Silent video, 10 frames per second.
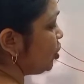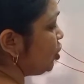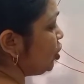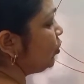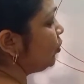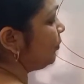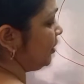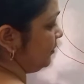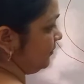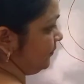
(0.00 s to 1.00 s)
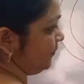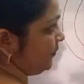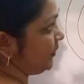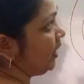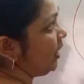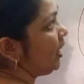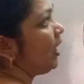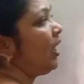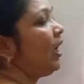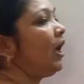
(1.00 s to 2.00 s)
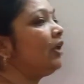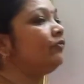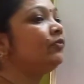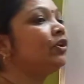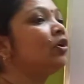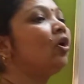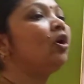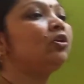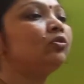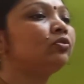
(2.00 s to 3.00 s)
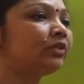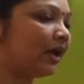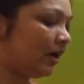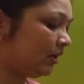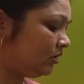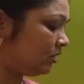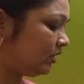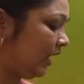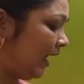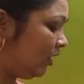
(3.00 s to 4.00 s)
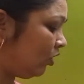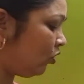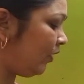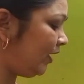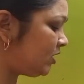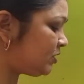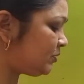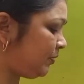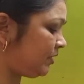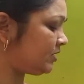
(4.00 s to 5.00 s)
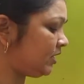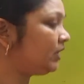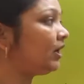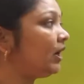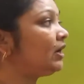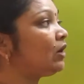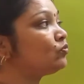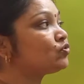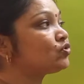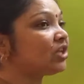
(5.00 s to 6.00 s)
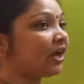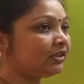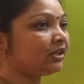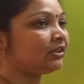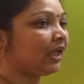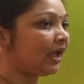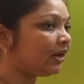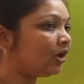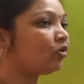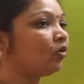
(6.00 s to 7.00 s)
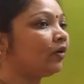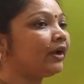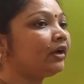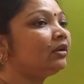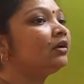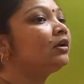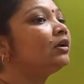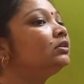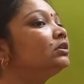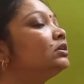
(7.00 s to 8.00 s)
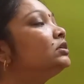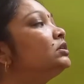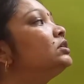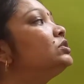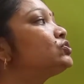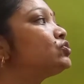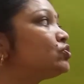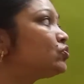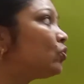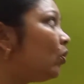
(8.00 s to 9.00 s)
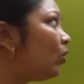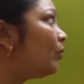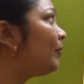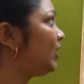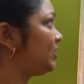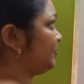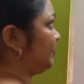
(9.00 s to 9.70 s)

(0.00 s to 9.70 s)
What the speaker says: lumen. And we all know that the thylakoid is present, and outside the thylakoid the stroma is